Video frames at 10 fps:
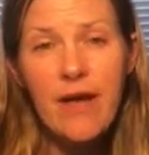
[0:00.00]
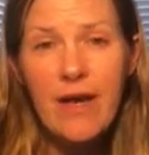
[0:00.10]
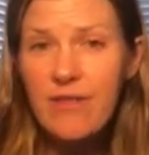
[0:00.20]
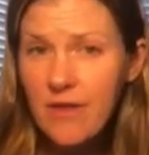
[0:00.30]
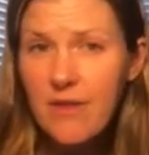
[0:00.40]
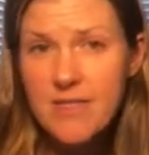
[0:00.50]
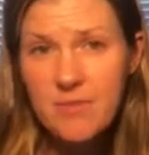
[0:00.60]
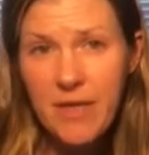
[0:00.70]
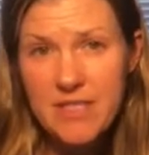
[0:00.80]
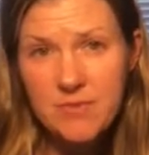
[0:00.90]
And I think that's a
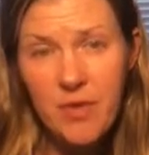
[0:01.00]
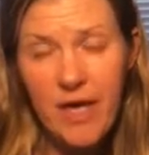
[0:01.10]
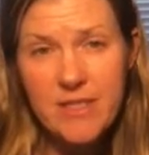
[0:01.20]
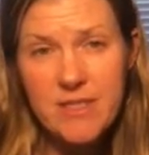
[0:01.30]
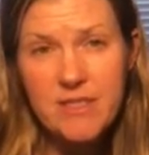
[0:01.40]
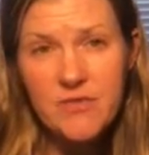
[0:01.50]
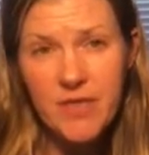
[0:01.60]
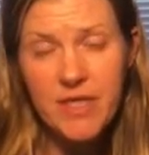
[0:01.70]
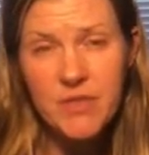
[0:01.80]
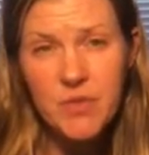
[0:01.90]
best practice for
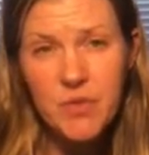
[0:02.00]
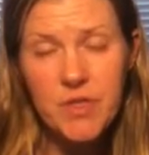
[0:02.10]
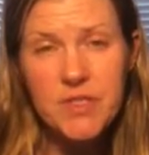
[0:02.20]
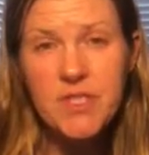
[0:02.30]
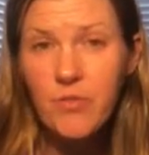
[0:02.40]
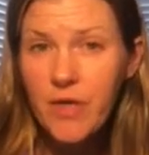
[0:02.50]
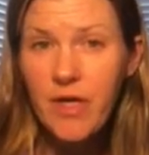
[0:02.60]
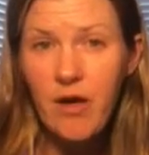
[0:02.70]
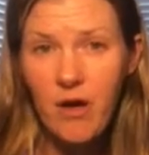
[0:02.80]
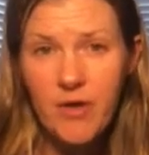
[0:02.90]
indoors. So we're
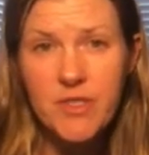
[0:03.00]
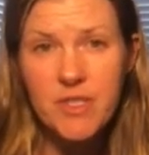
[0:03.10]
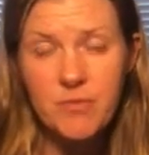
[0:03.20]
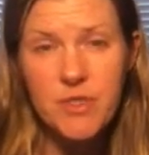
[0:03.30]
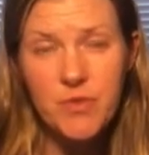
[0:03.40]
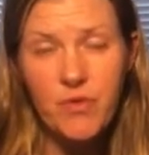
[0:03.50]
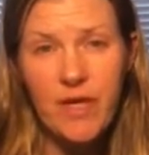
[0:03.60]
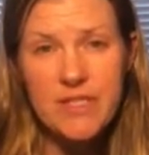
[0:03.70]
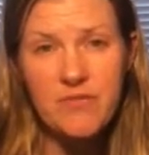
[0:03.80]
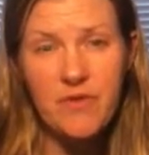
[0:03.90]
going to honor Temple's
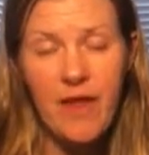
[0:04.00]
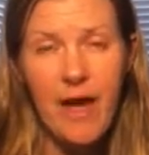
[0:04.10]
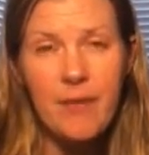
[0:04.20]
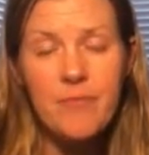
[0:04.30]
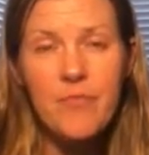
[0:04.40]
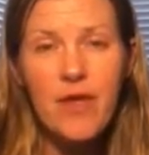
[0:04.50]
request for that.